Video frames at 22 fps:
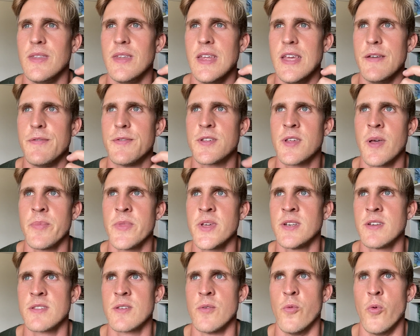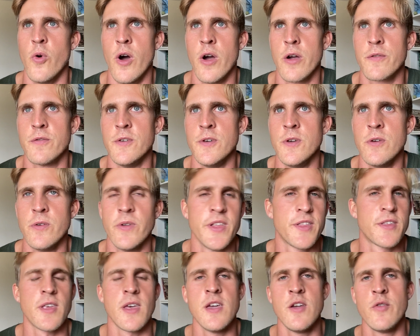if something doesn't work for you,
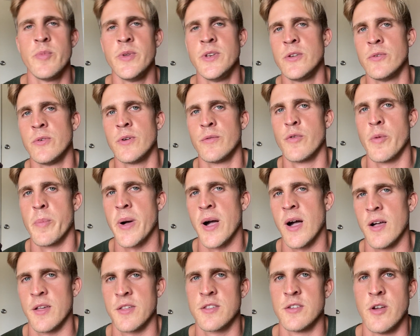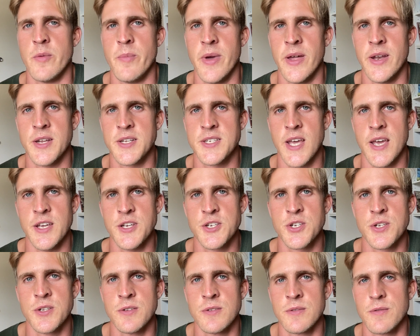let's say you've been doing Vipassana
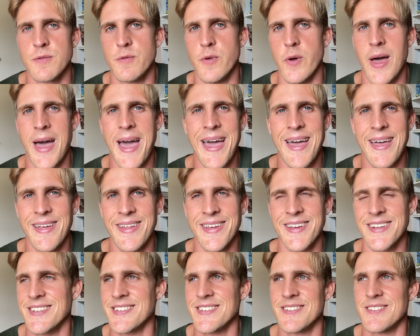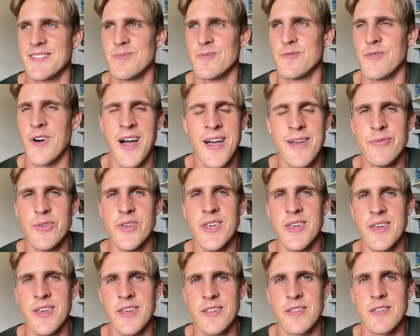meditation for like 5
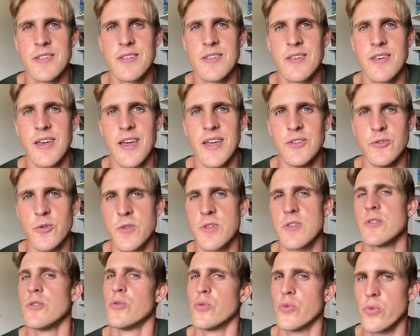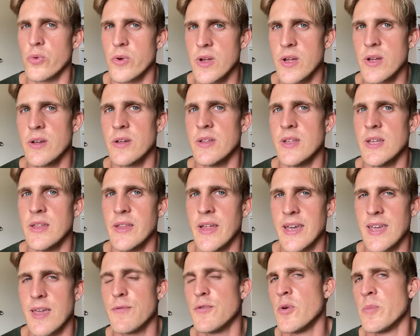years and you're still really
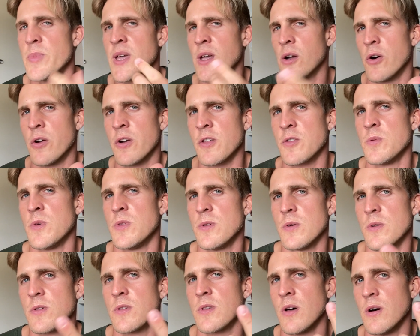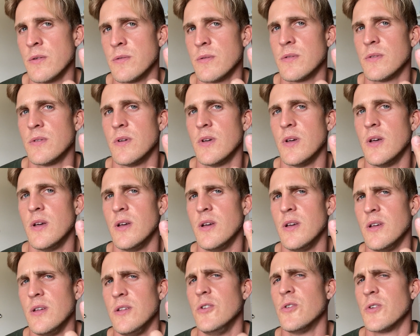like, if you're being honest with yourself,
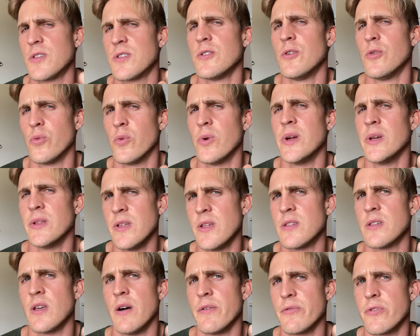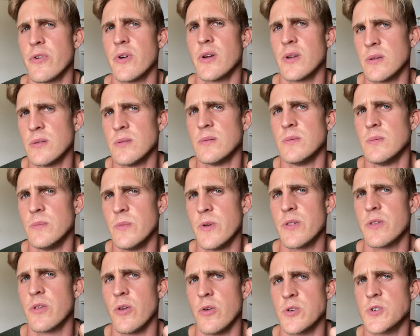you're still really suffering
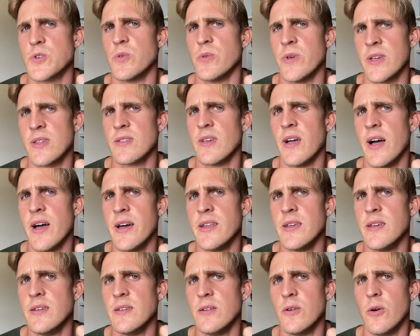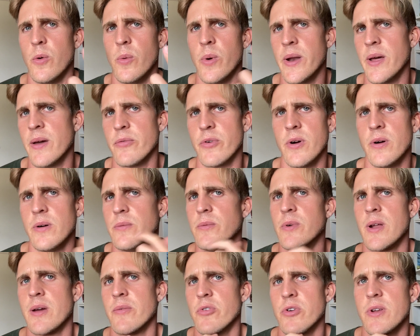with social anxiety or
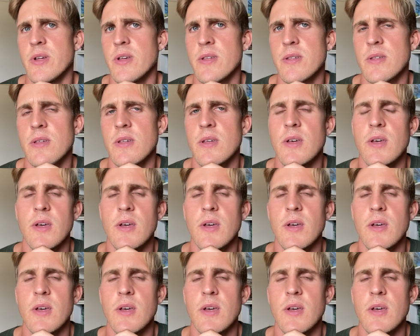whatever it is.